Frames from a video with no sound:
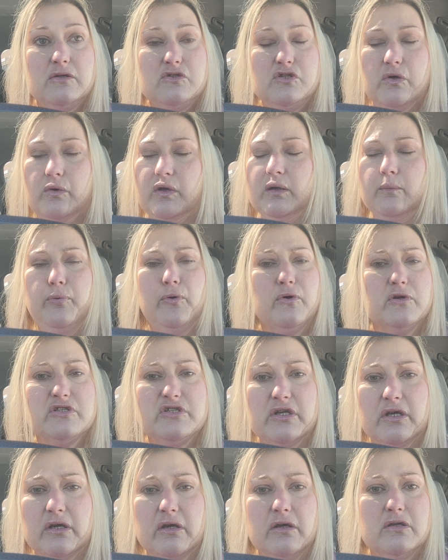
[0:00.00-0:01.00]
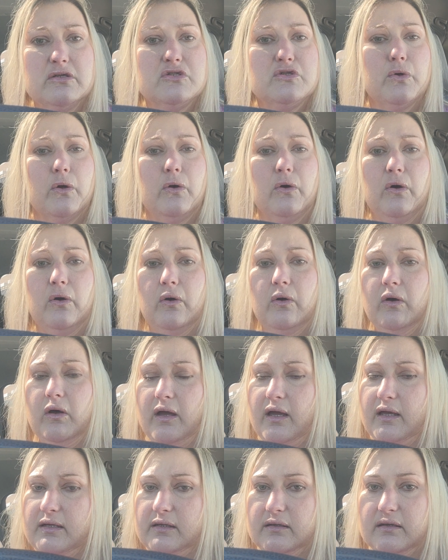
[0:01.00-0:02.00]
doing portion control
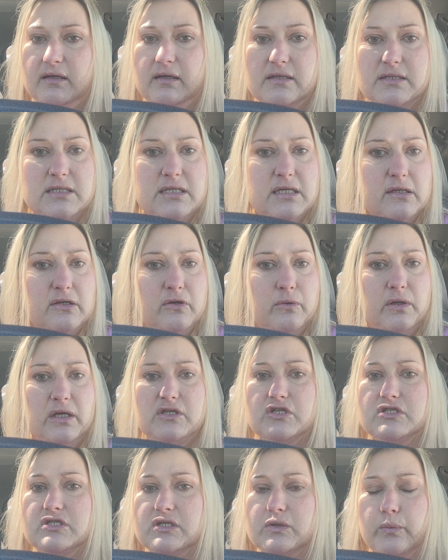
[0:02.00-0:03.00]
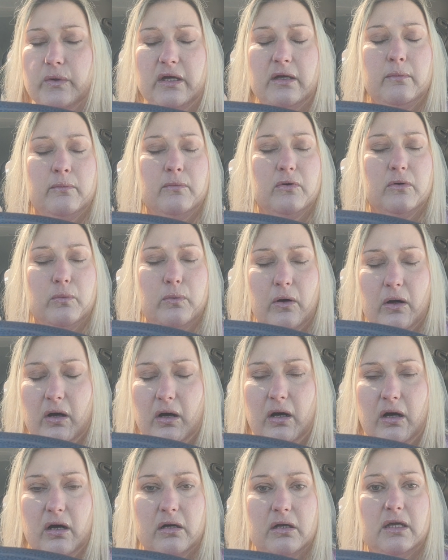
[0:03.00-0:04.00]
and continuing to swim or
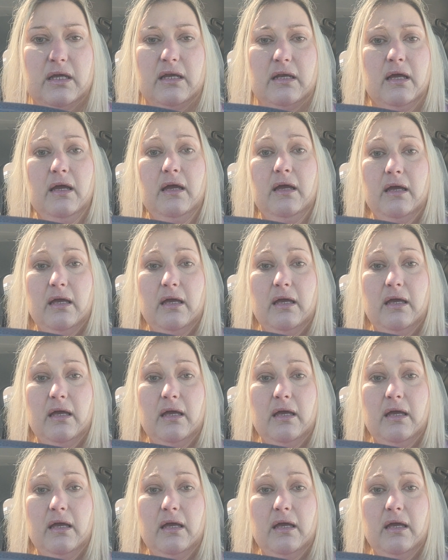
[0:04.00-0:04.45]
walk, and